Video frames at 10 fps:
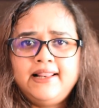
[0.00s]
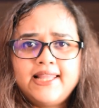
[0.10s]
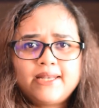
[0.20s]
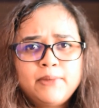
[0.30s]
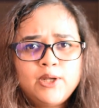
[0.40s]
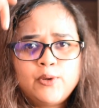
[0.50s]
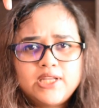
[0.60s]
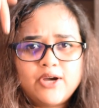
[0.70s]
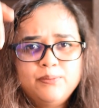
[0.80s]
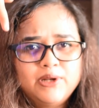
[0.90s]
Let me know
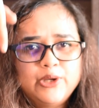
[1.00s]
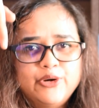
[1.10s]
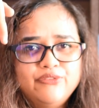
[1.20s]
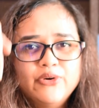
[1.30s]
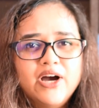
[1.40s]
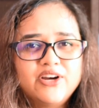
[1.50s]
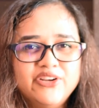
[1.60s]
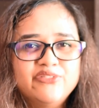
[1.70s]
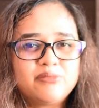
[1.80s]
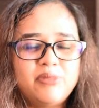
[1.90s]
down below if you
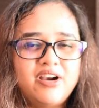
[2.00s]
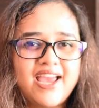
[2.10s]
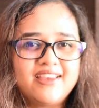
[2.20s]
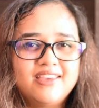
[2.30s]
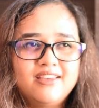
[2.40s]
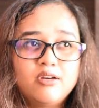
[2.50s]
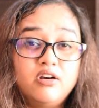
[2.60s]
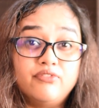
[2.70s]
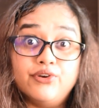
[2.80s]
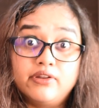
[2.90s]
agree with my ranking
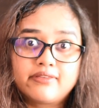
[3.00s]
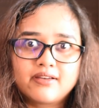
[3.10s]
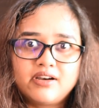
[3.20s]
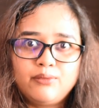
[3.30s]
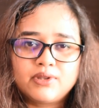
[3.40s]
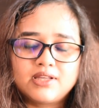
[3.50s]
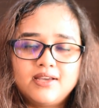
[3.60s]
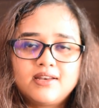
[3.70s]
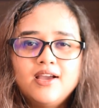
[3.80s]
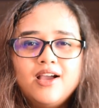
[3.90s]
or if you disagree with
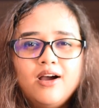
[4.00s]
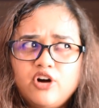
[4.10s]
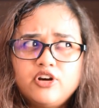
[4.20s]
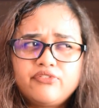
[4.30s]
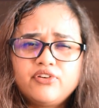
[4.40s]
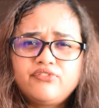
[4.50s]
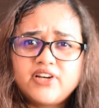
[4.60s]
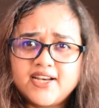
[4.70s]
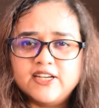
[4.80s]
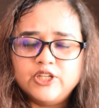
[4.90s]
it, or if you've
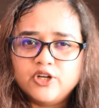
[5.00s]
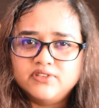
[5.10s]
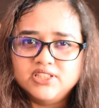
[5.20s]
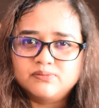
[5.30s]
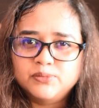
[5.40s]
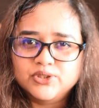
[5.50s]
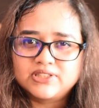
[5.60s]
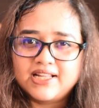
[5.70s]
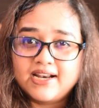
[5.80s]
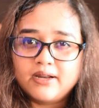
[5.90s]
read any of these books
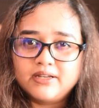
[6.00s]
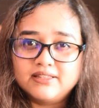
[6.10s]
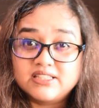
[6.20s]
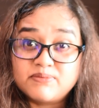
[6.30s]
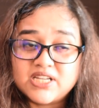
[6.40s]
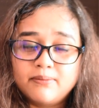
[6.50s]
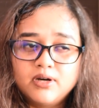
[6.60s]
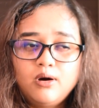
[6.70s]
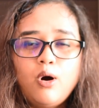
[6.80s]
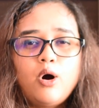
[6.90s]
that I read in
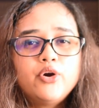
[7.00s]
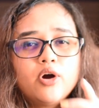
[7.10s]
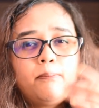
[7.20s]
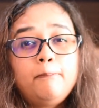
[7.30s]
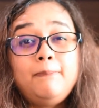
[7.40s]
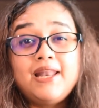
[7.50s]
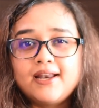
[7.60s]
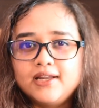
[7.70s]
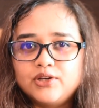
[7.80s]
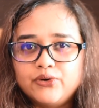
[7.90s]
September, or you're
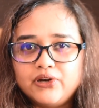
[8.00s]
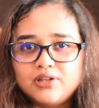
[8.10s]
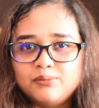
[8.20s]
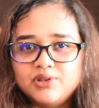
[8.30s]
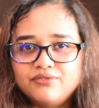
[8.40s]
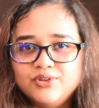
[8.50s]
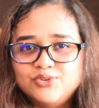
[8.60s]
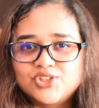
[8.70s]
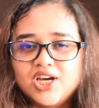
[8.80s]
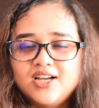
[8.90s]
planning to read them in the
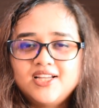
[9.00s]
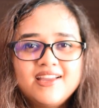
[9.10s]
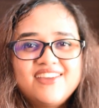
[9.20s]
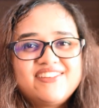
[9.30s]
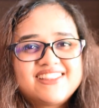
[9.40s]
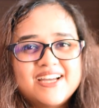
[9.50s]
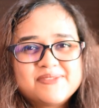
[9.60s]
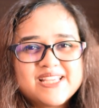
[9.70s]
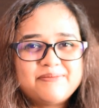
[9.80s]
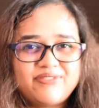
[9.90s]
future. Give it a
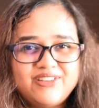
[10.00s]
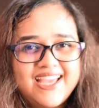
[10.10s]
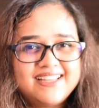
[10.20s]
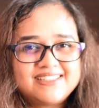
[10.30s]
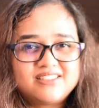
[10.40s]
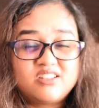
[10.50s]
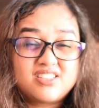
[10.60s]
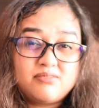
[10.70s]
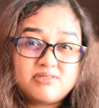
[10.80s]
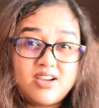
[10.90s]
thumbs up if you liked it, or
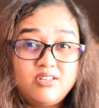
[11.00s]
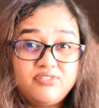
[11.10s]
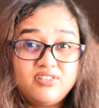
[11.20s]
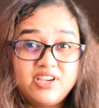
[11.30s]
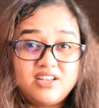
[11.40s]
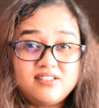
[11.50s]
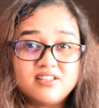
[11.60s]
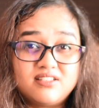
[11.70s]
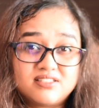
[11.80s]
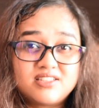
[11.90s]
thumbs down if you hated
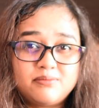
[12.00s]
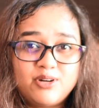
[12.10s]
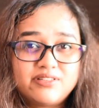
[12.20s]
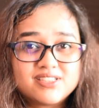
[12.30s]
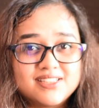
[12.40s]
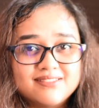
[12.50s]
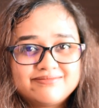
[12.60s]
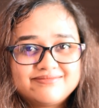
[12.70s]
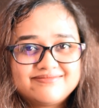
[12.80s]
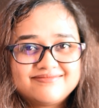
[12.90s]
it. It's a democracy.
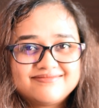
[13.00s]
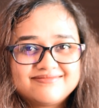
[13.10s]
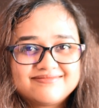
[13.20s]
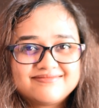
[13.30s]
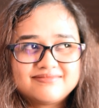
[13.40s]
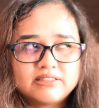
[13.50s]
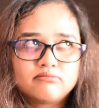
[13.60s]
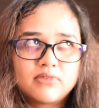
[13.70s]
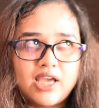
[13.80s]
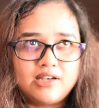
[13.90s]

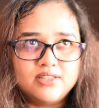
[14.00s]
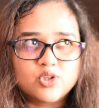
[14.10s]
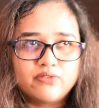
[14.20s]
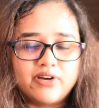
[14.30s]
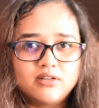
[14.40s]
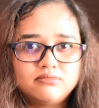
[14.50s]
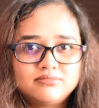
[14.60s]
At least so far.